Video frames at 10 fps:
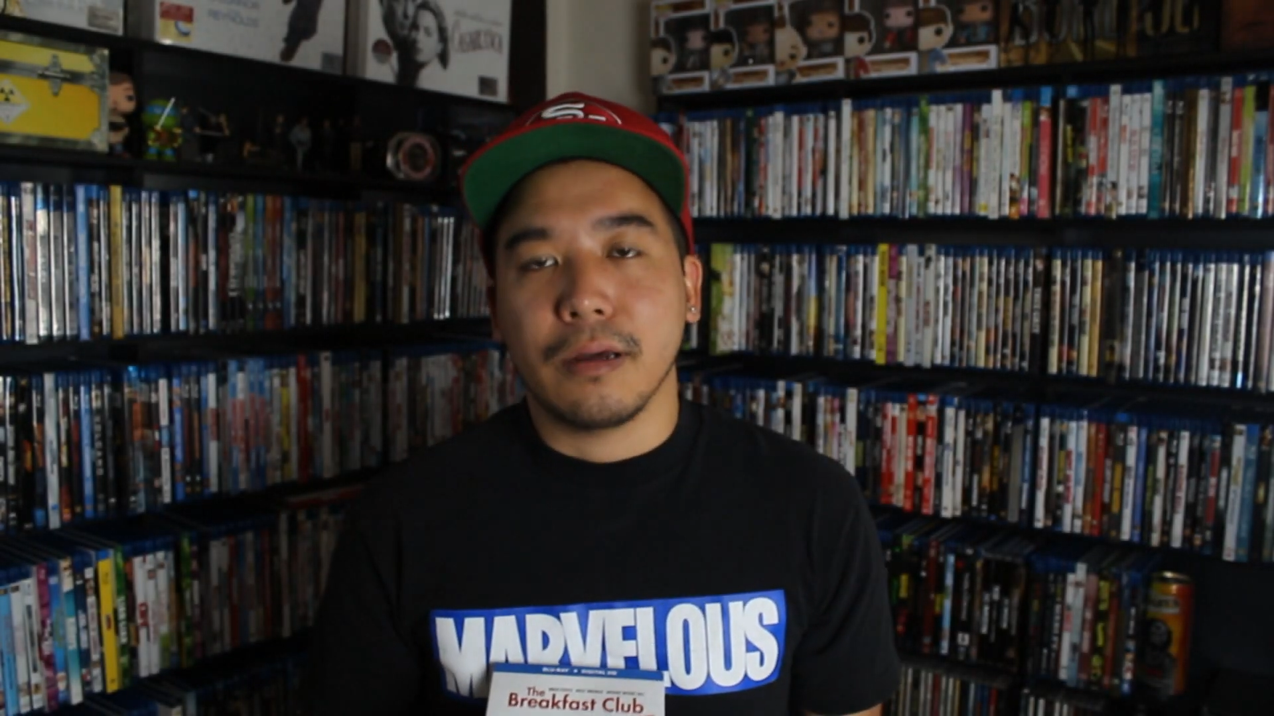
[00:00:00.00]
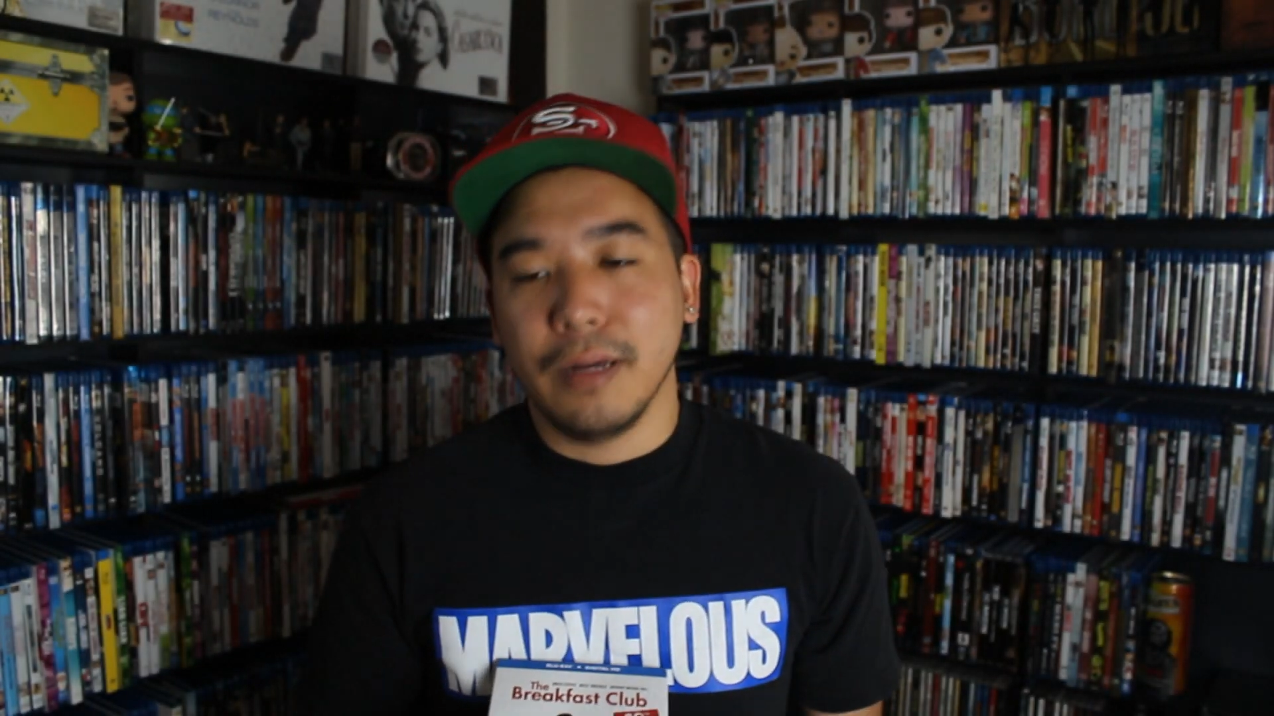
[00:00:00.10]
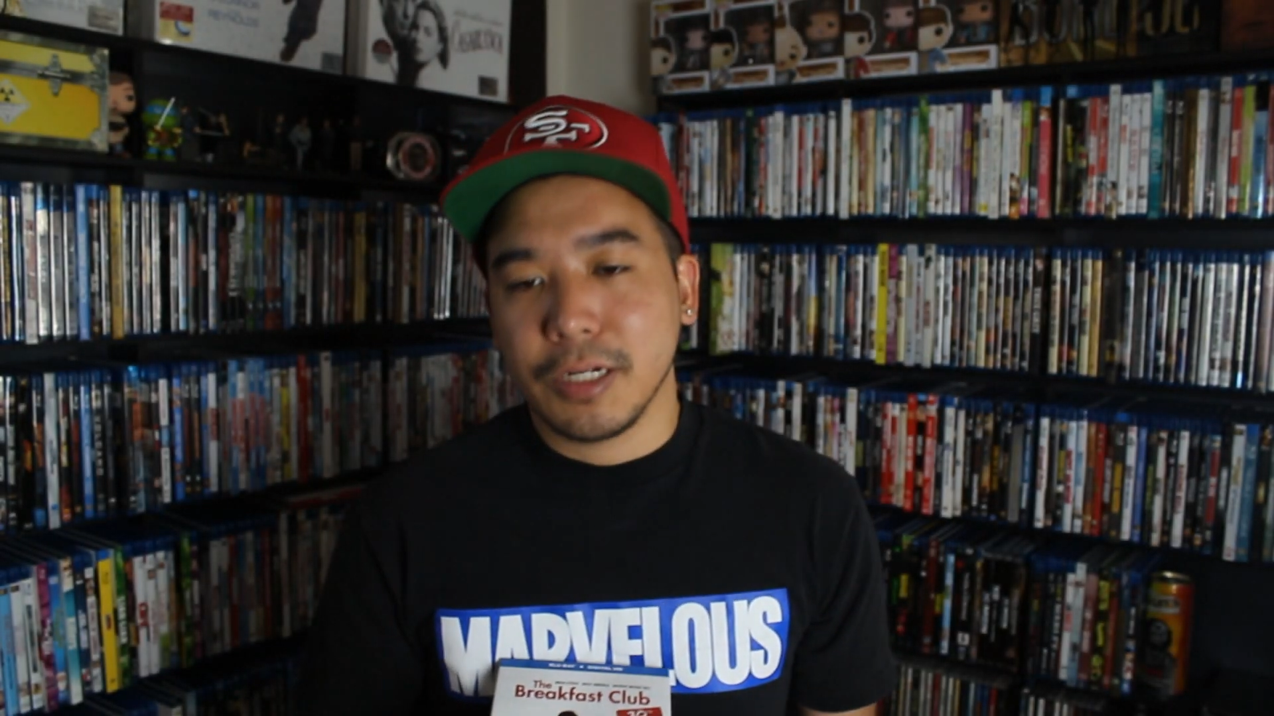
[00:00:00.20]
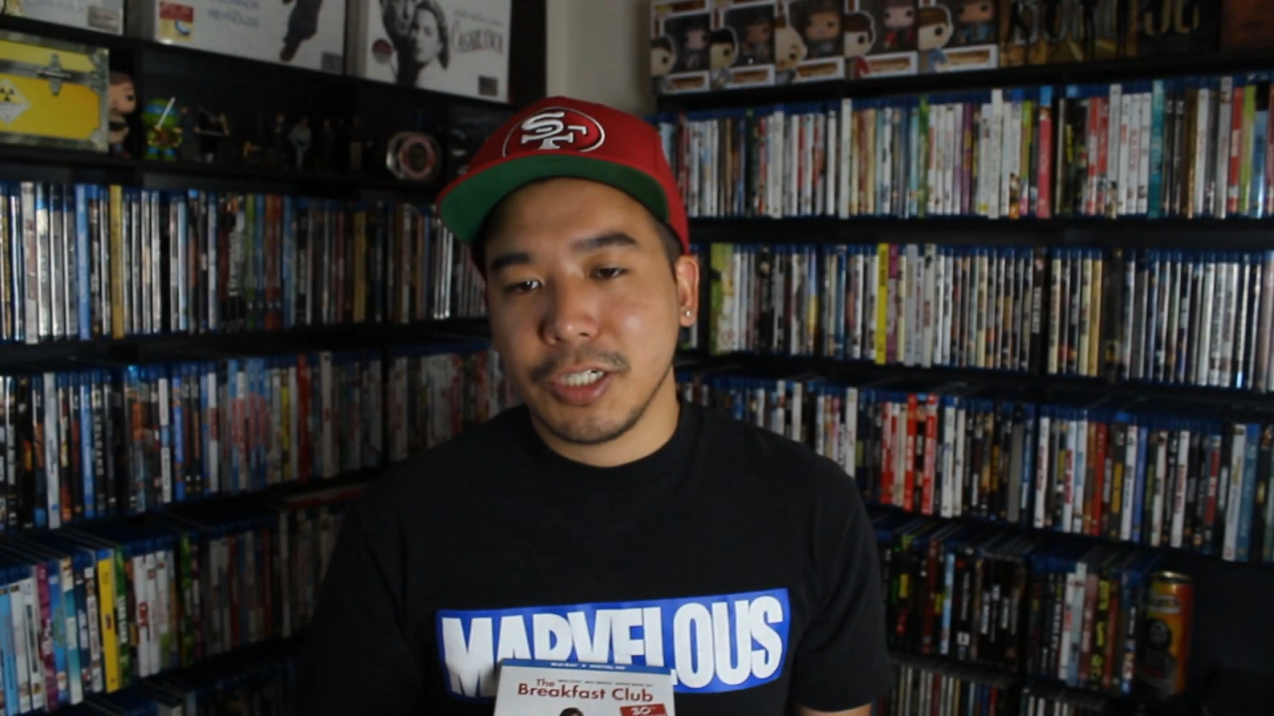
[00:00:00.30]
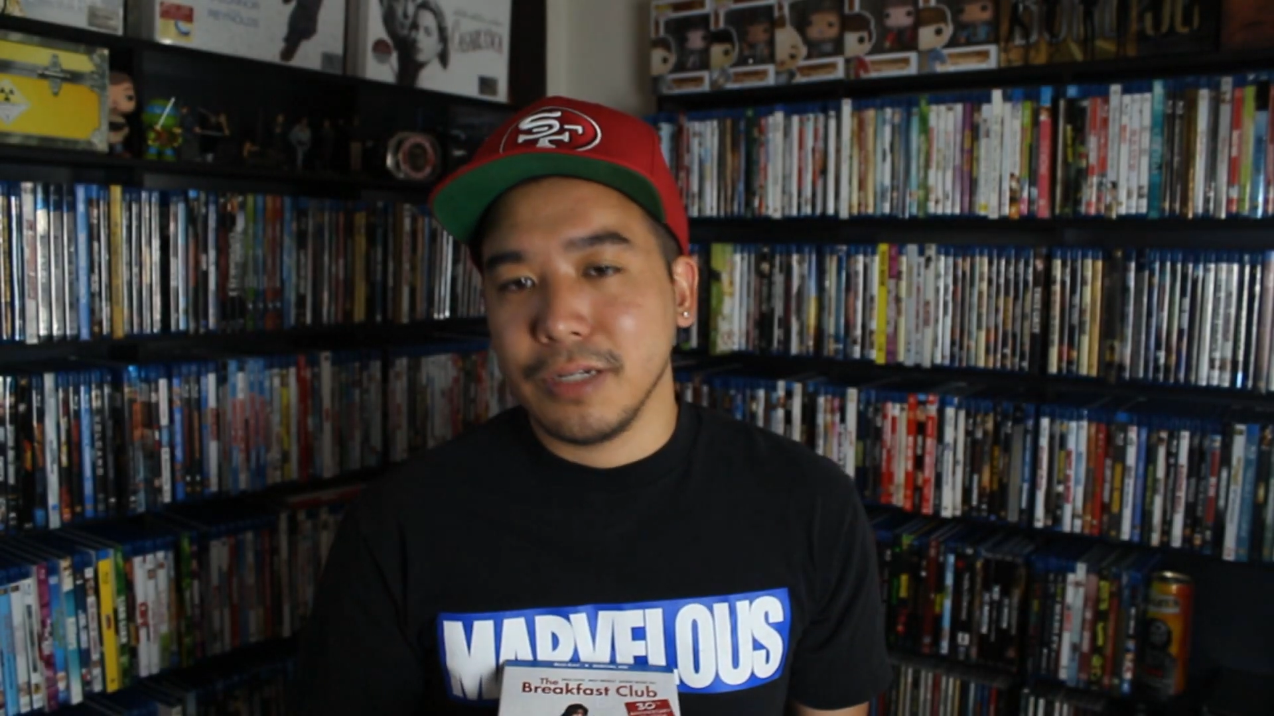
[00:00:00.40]

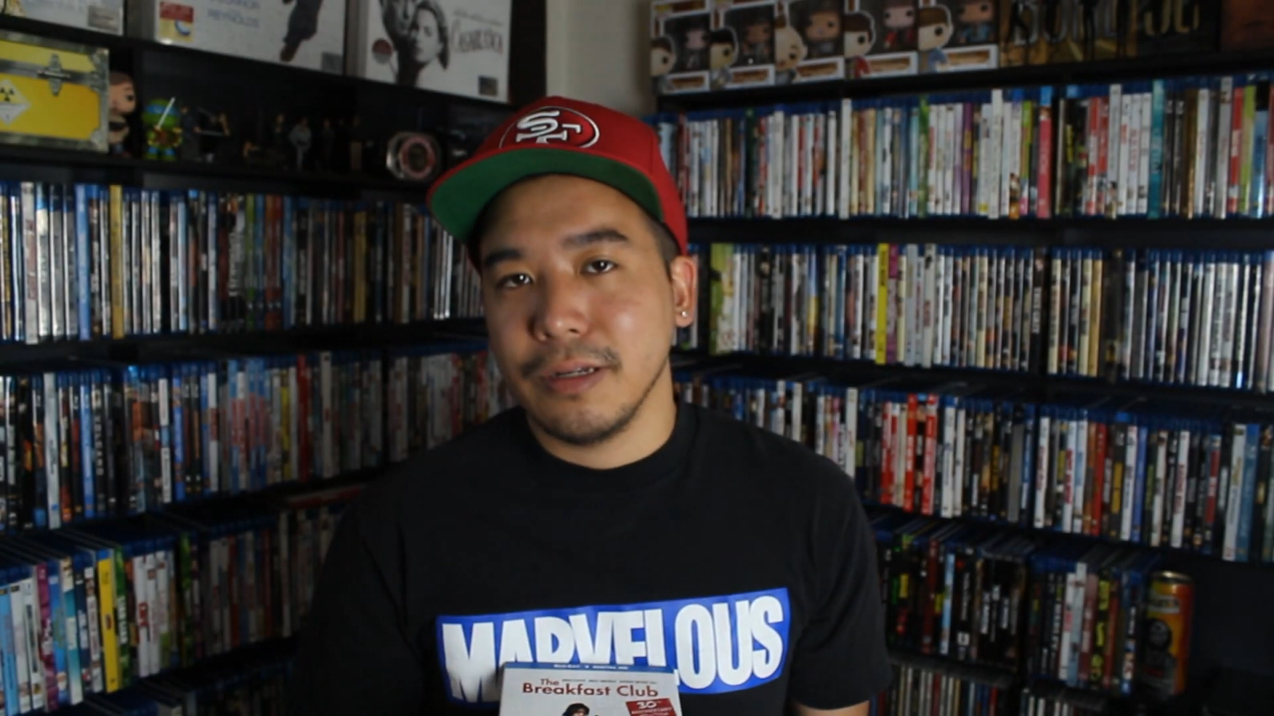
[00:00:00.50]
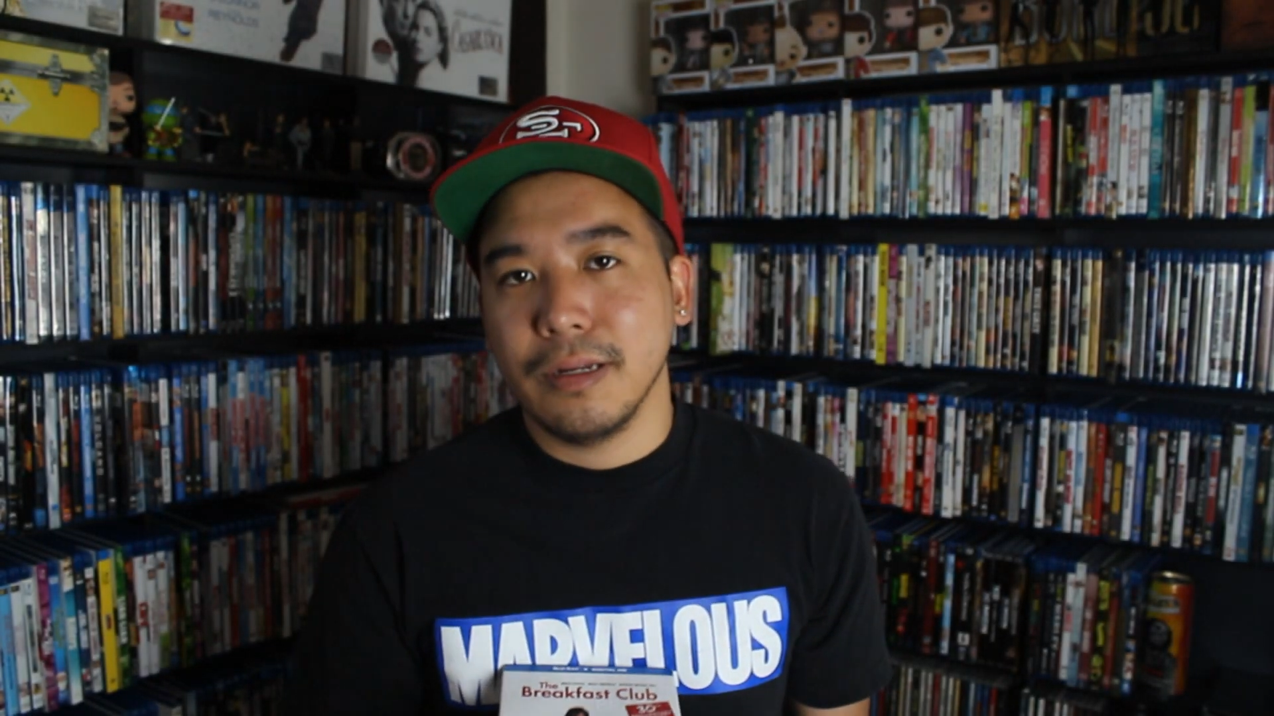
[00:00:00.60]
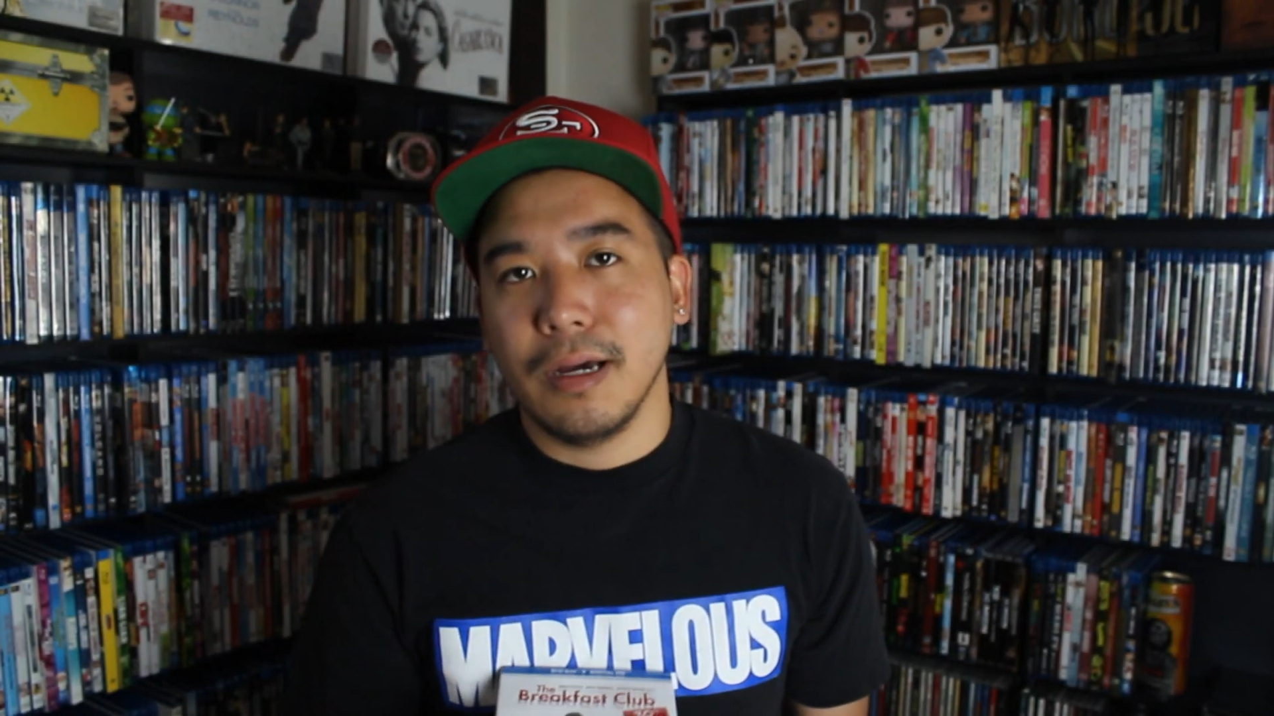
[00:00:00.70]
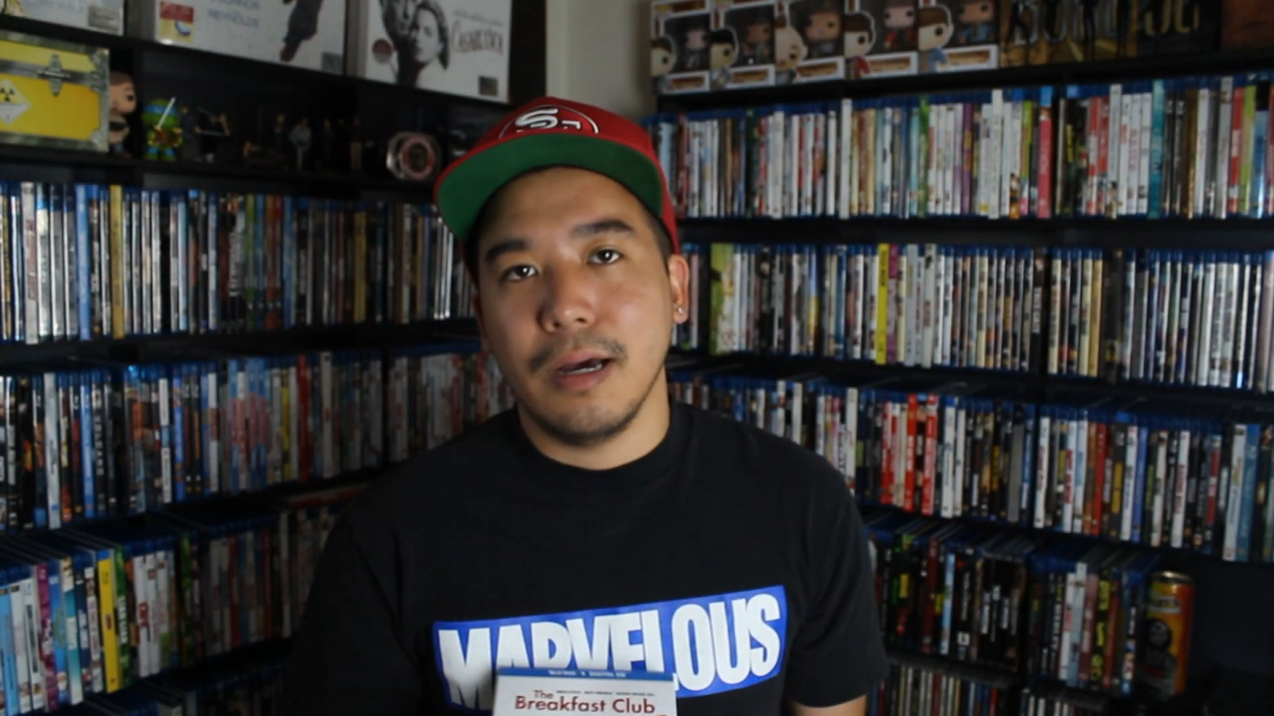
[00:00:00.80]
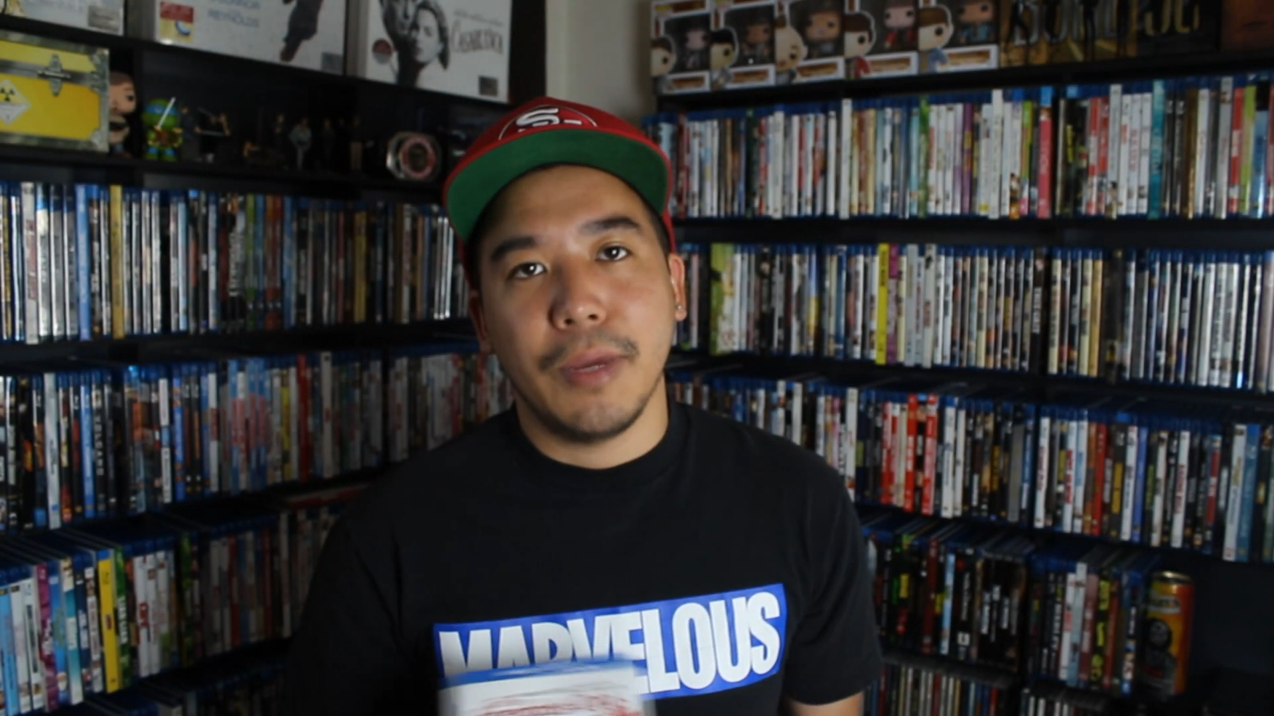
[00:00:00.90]
collection,